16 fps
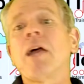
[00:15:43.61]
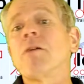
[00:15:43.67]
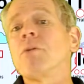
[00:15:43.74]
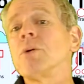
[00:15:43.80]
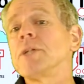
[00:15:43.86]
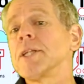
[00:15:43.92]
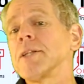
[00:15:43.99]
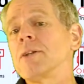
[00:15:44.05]

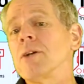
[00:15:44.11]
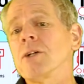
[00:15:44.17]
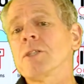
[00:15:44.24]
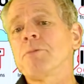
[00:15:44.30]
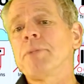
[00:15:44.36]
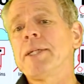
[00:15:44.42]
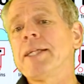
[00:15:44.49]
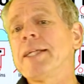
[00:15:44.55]
would it
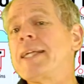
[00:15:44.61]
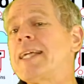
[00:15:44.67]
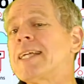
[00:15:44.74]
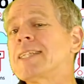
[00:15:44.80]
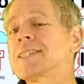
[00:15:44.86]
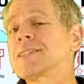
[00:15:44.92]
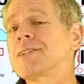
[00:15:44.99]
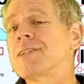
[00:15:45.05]
not be
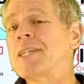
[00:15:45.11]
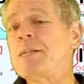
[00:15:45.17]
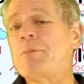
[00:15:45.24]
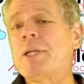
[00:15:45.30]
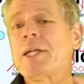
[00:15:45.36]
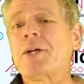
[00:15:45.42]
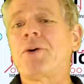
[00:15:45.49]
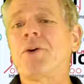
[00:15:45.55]

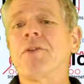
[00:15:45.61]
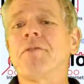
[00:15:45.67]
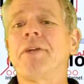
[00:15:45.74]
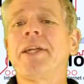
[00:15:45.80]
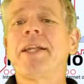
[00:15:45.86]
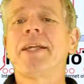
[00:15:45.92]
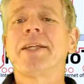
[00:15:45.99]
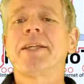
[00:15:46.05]
extremely
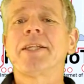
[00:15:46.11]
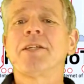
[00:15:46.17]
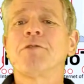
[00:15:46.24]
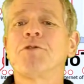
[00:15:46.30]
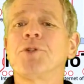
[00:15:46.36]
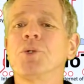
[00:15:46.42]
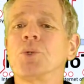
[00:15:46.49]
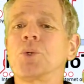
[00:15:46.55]
convenient
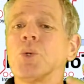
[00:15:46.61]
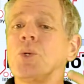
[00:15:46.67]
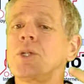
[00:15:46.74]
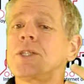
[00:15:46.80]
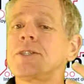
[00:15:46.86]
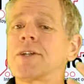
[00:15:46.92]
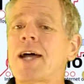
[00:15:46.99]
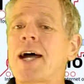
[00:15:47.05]
if you could
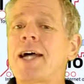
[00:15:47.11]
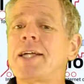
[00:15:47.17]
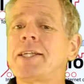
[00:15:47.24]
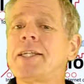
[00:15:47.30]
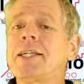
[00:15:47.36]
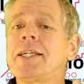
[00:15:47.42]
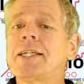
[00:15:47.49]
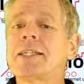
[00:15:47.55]
try
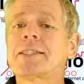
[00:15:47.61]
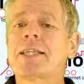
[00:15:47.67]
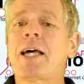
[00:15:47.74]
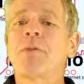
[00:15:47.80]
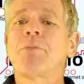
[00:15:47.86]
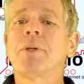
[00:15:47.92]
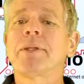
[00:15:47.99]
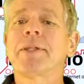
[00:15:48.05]
the
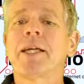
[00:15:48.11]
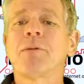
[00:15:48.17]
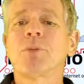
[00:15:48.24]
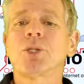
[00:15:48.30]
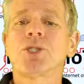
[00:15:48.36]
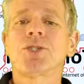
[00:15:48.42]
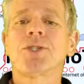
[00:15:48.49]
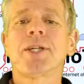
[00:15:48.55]
example
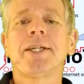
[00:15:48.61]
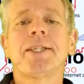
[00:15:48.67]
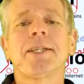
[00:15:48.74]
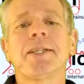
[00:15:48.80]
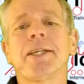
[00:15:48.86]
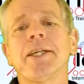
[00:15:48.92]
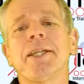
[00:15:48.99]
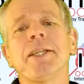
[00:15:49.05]

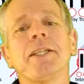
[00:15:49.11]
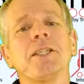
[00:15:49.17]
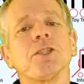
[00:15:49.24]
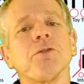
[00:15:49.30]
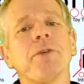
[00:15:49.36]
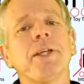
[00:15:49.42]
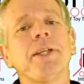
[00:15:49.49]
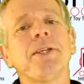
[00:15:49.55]
demonstrated in
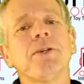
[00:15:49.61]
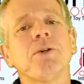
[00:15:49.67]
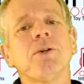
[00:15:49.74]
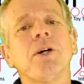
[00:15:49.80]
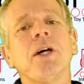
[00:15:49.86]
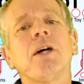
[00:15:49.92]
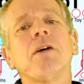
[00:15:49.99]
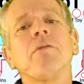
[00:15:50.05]
this video